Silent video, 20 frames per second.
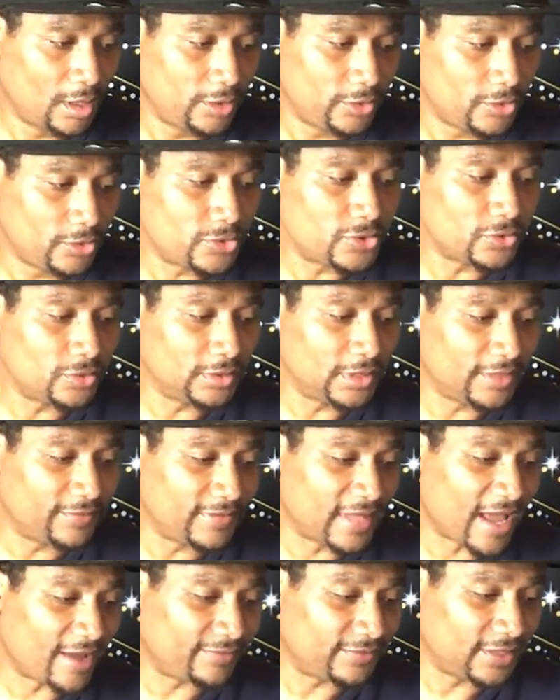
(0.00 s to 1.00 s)
You too, live,
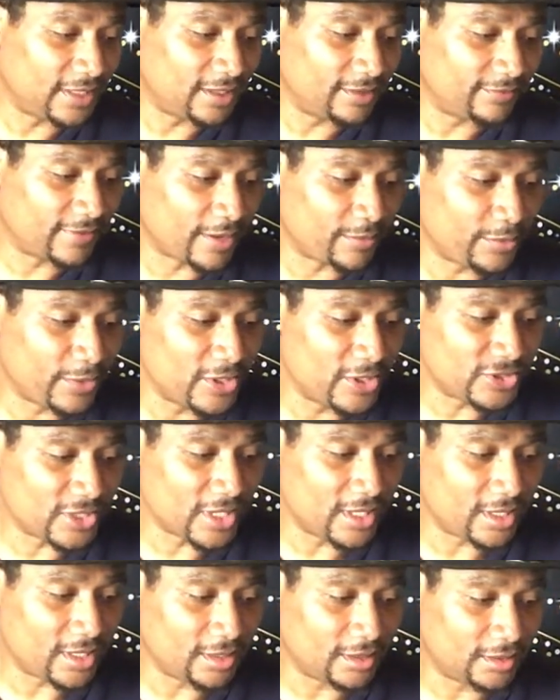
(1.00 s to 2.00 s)
laugh, love. I appreciate it.